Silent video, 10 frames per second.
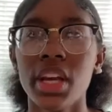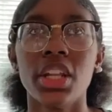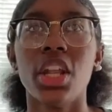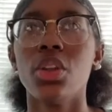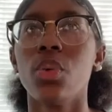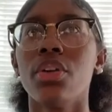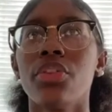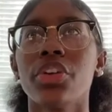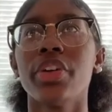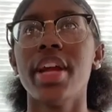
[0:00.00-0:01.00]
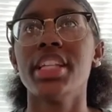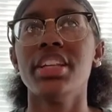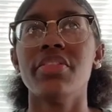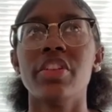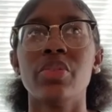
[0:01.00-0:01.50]
Another word for
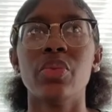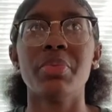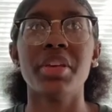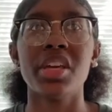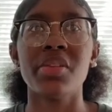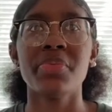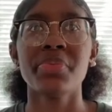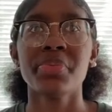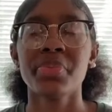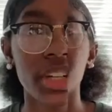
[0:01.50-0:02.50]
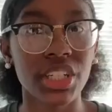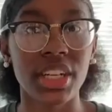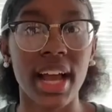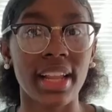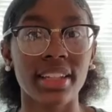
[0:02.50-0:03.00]
creativity would be
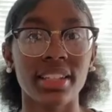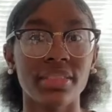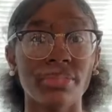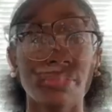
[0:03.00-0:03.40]
originality,